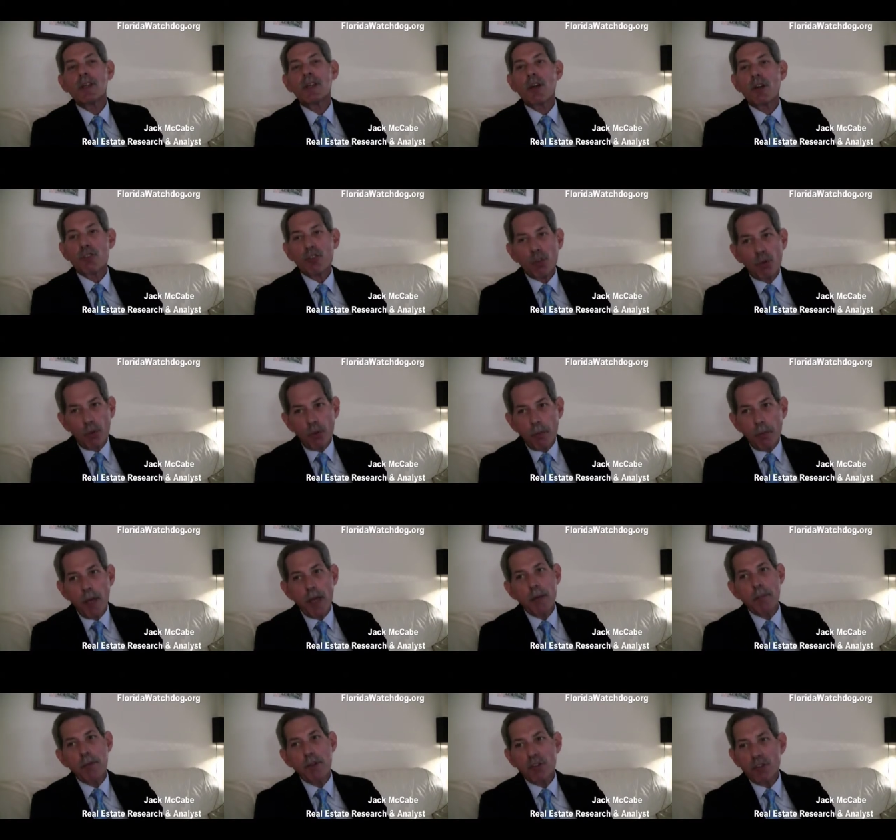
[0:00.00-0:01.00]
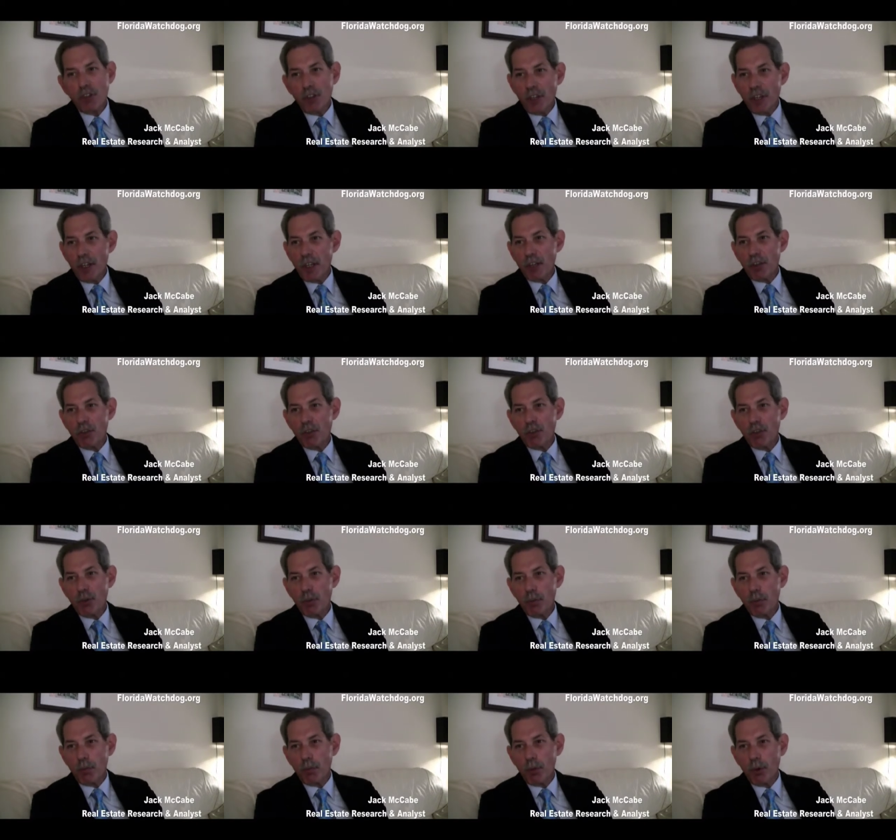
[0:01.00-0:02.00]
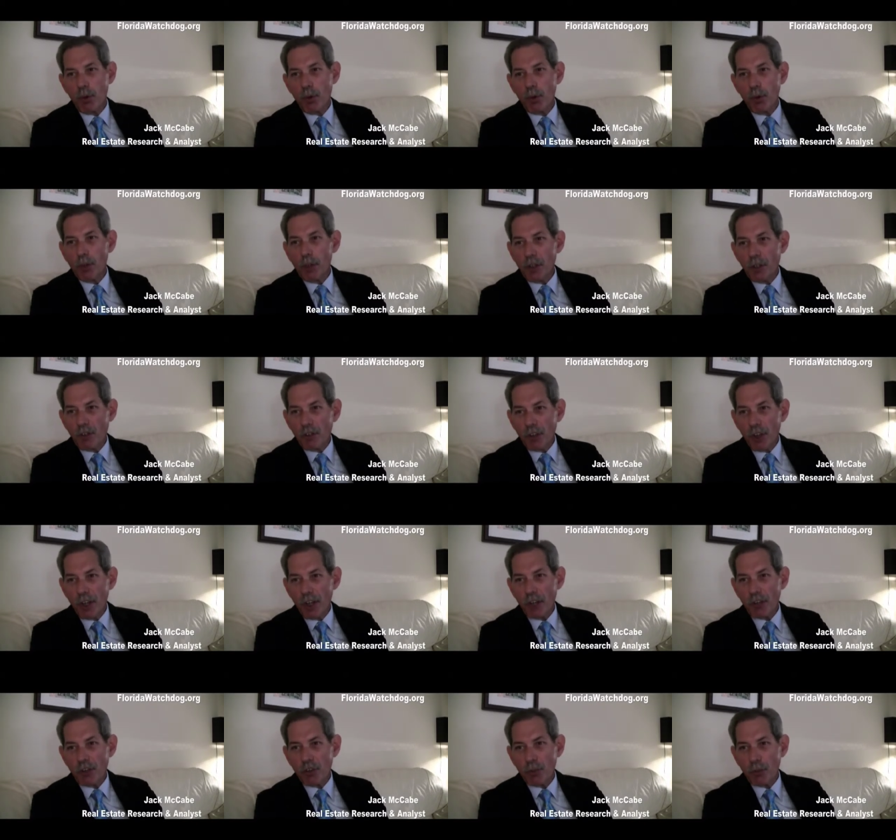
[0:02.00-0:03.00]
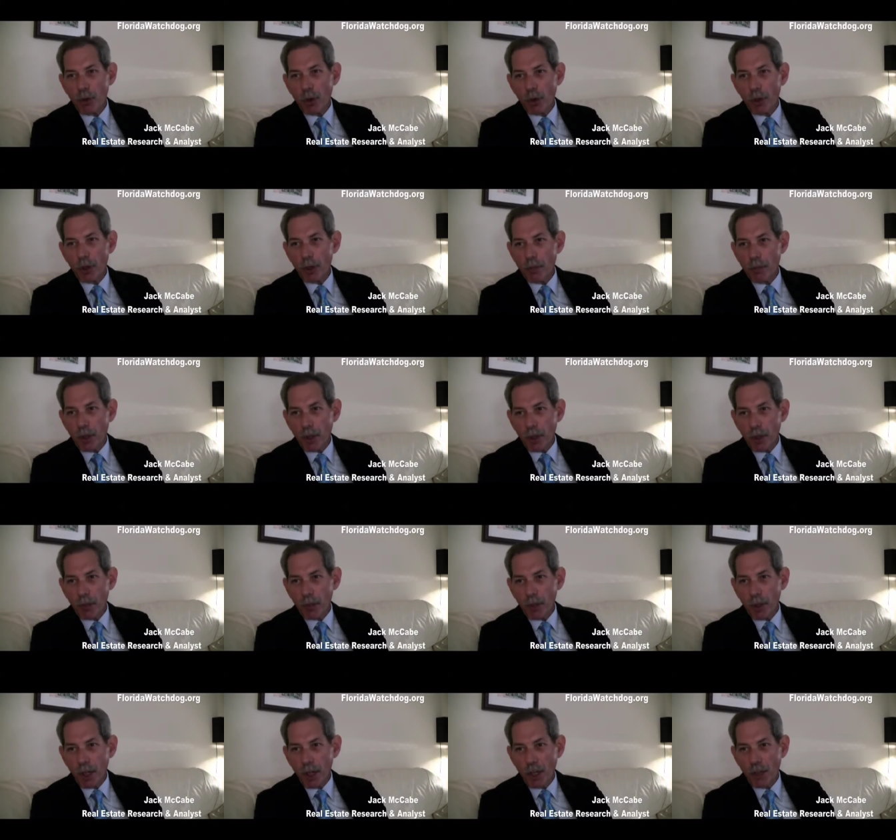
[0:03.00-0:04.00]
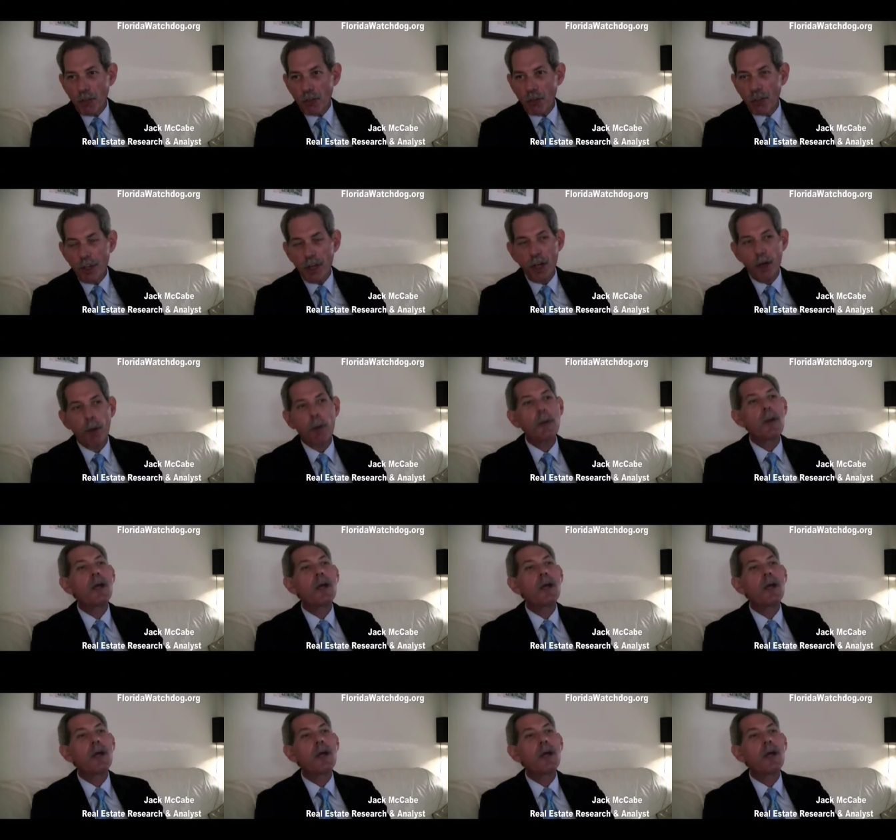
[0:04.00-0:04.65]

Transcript: So we may be seeing some early signs of market manipulation. Now,